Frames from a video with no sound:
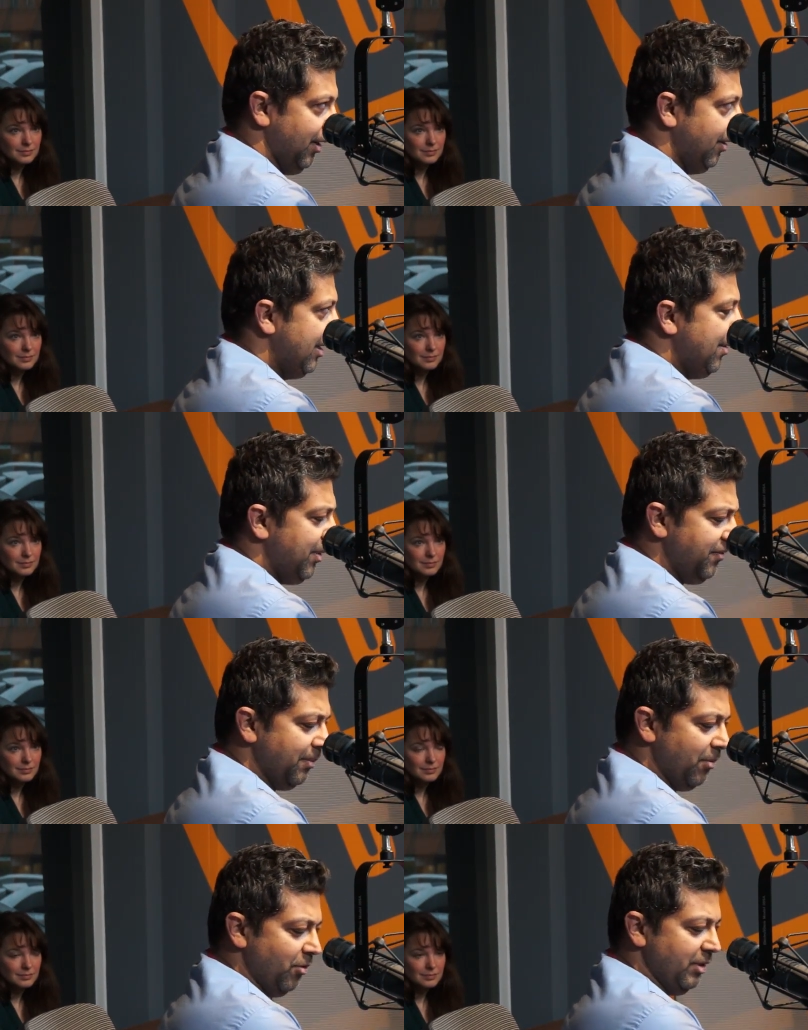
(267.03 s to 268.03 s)
Speaker 1: Uh, but if
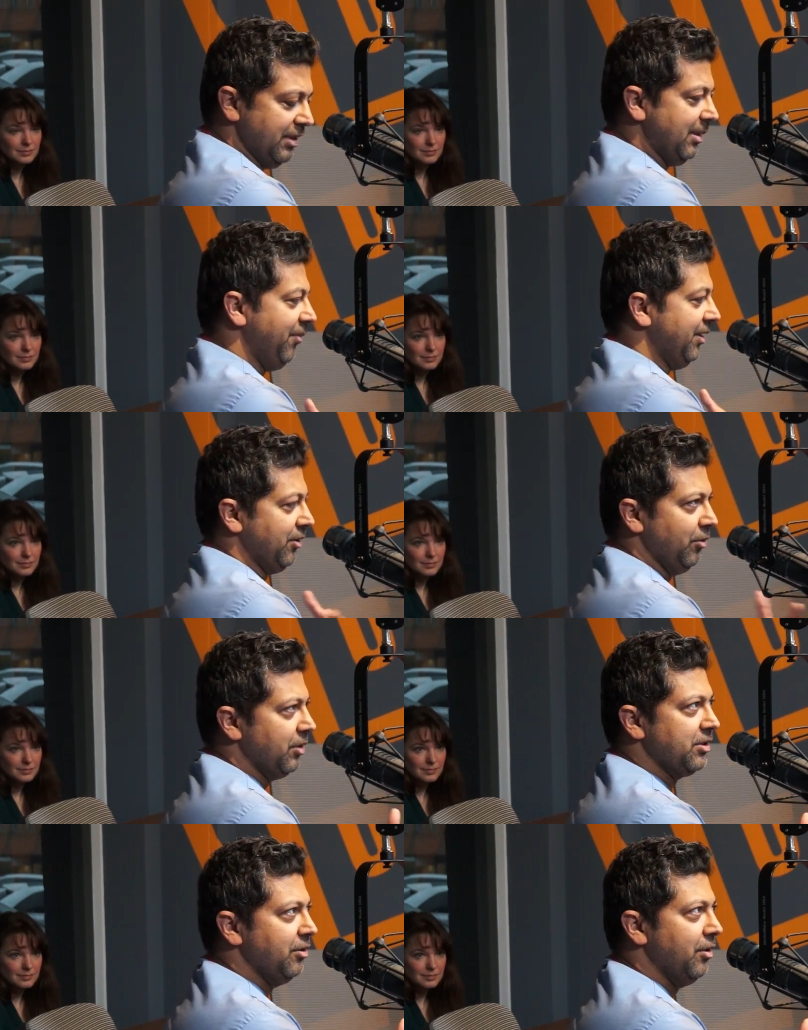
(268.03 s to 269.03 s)
the mole is somewhere in the
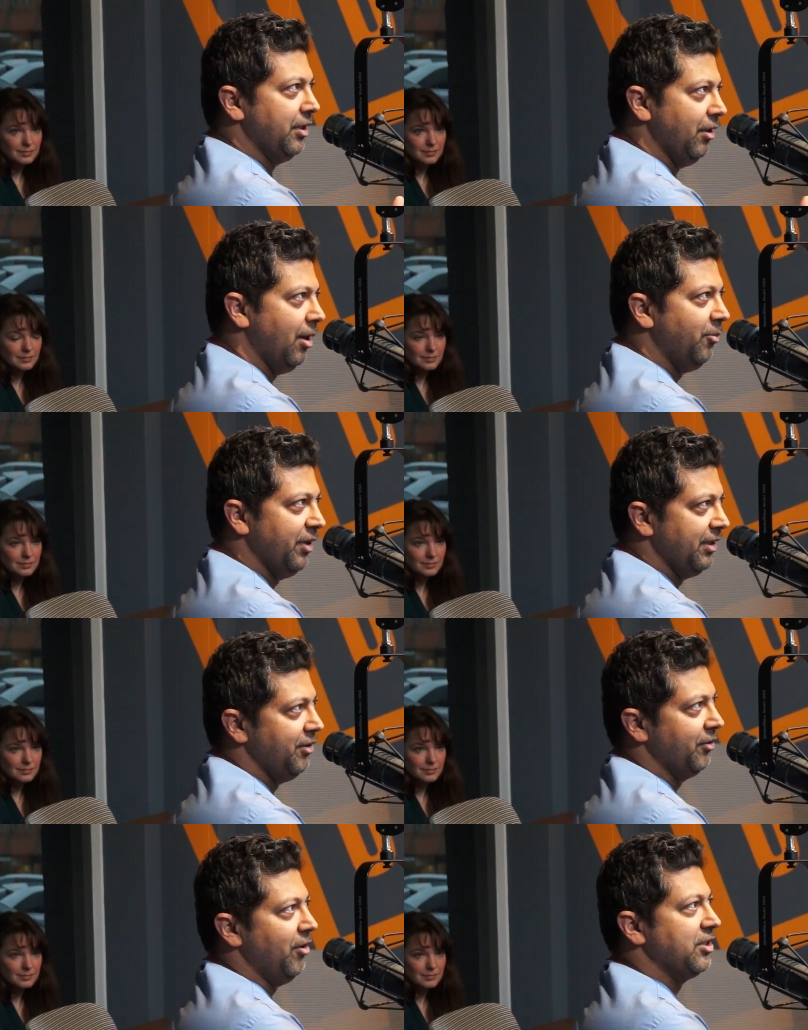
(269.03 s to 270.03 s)
torso or the arm, but
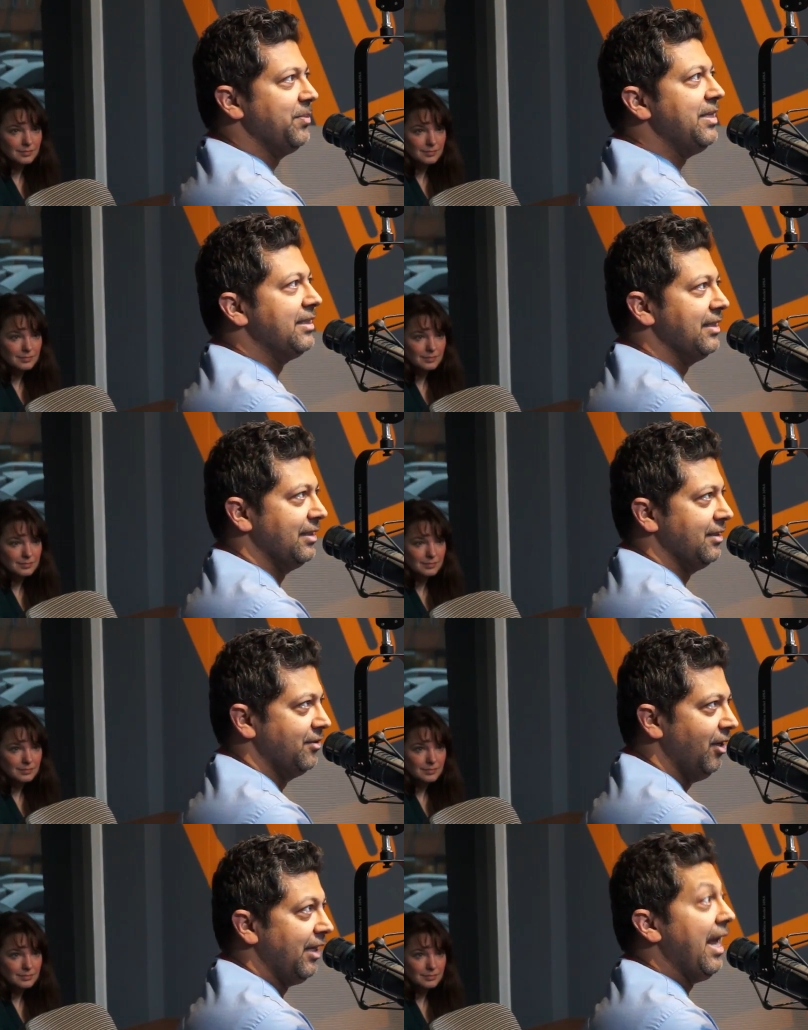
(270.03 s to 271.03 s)
you know cosmesis
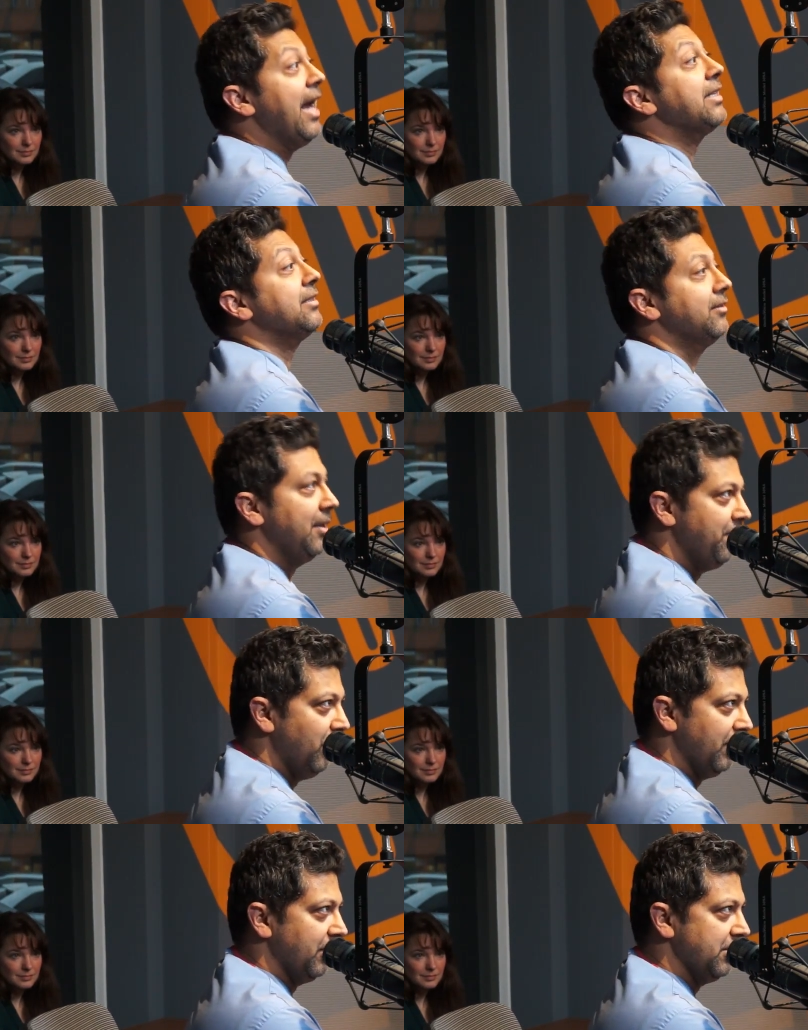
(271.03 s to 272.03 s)
is not as
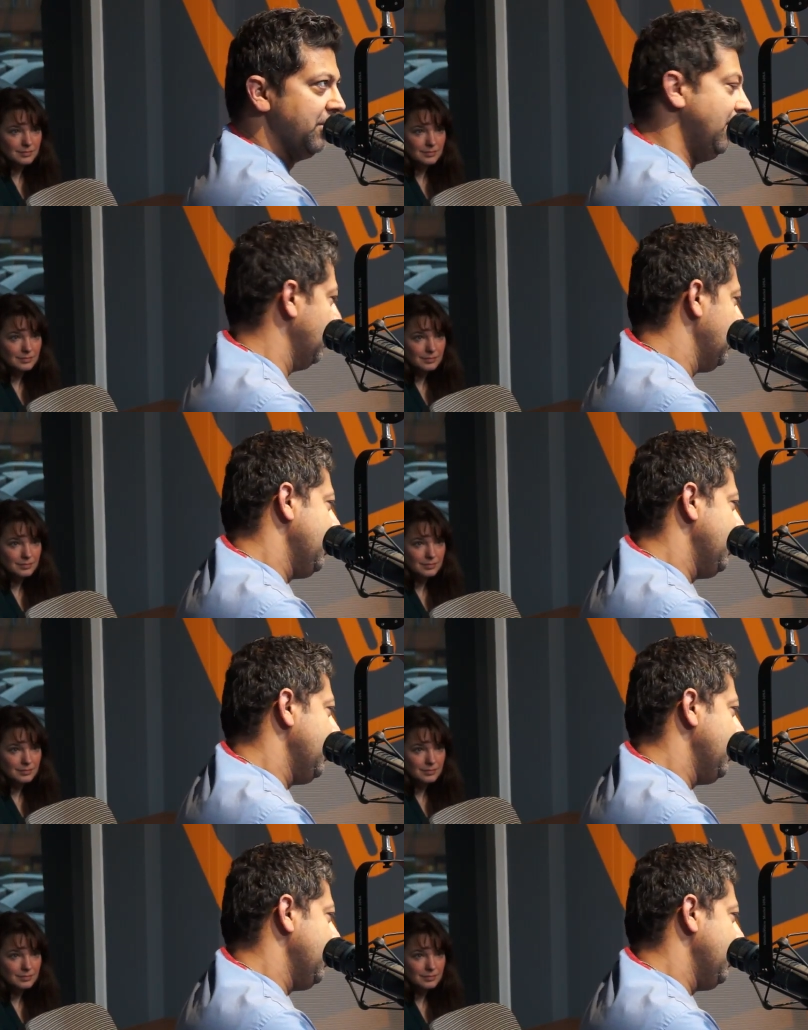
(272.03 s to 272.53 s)
important a concern.